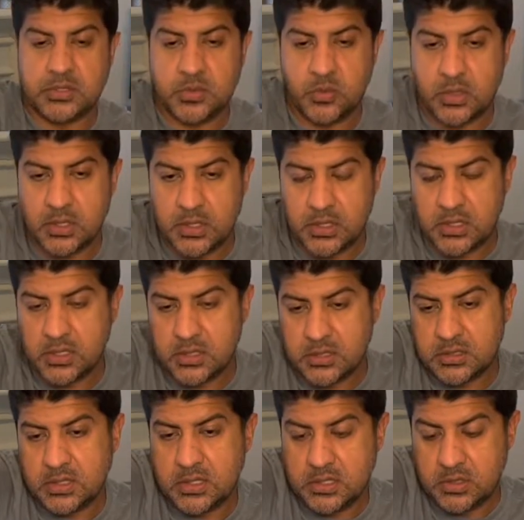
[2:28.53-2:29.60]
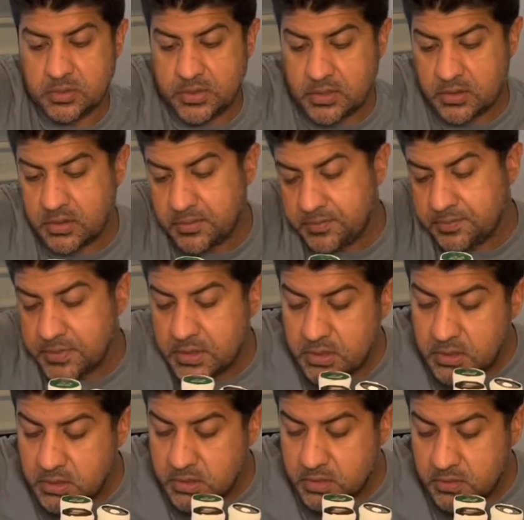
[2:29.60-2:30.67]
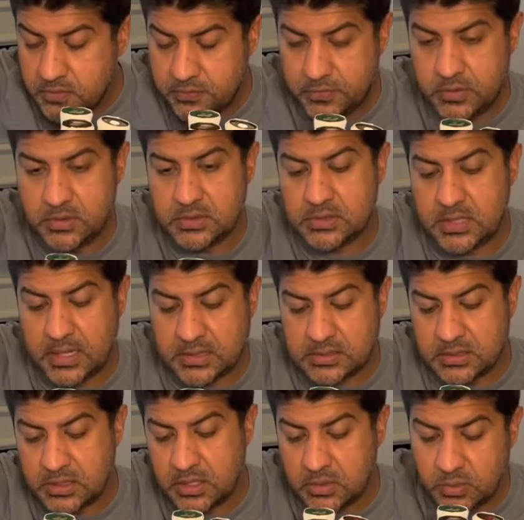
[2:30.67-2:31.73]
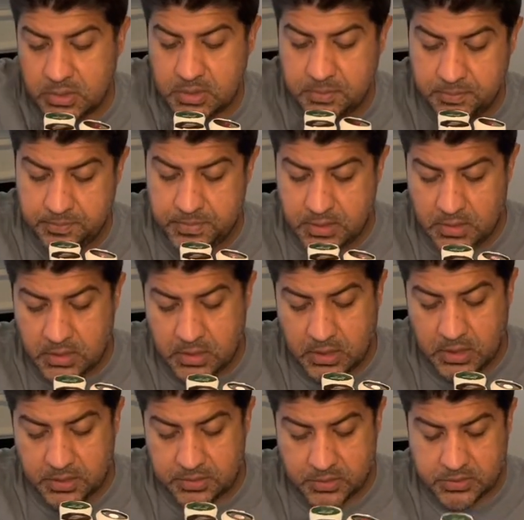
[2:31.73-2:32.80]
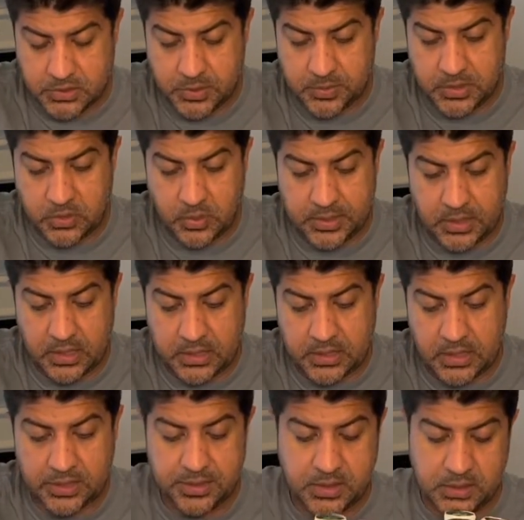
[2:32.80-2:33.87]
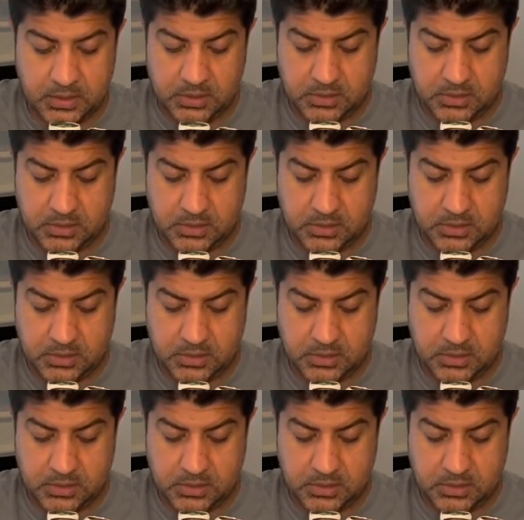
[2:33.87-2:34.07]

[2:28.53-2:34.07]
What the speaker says: in one and a little bit of food and snacks in the other one. Those come in quite handy, I think.